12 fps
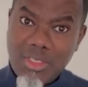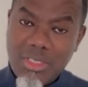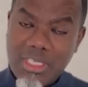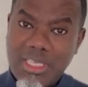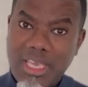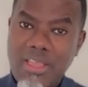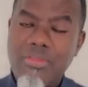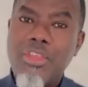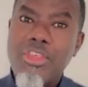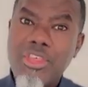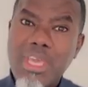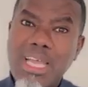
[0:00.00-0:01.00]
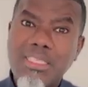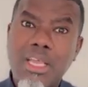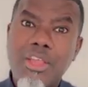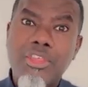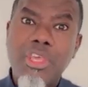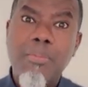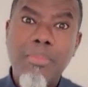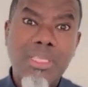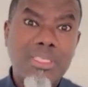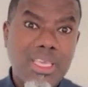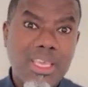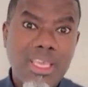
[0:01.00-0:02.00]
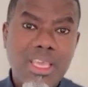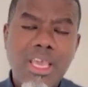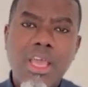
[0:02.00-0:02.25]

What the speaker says: to this again, ChatGPT